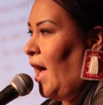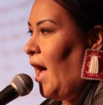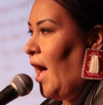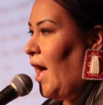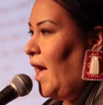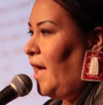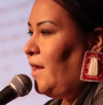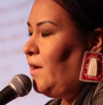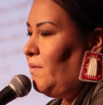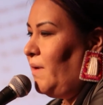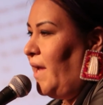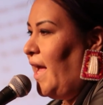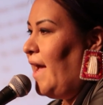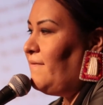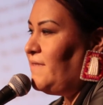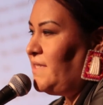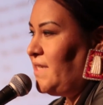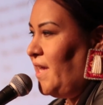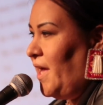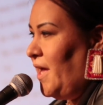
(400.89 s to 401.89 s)
I don't
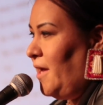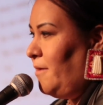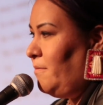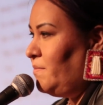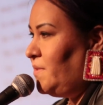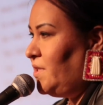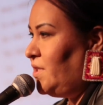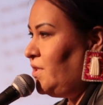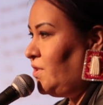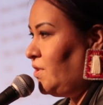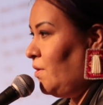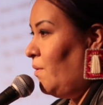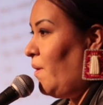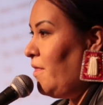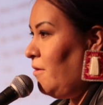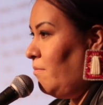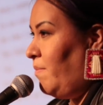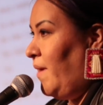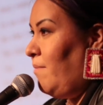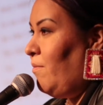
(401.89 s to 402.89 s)
have time to show
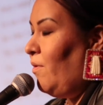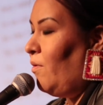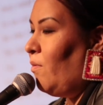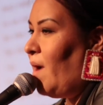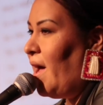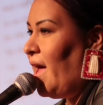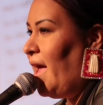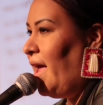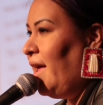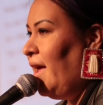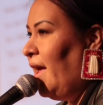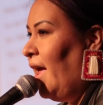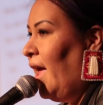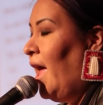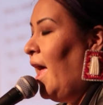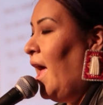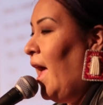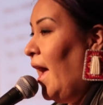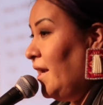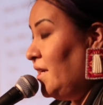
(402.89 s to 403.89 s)
other people why.
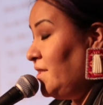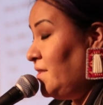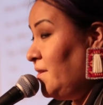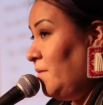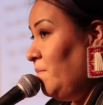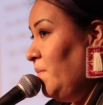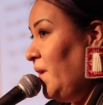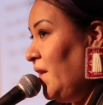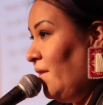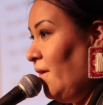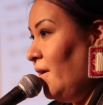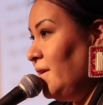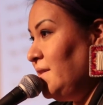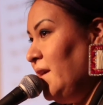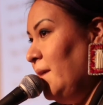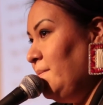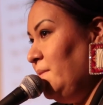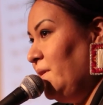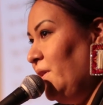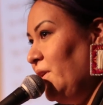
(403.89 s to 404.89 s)
And it took me a long
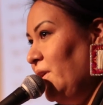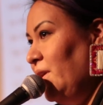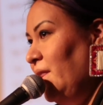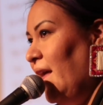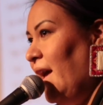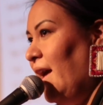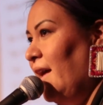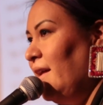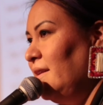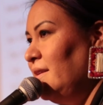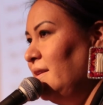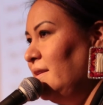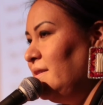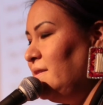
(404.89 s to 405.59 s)
time to learn that.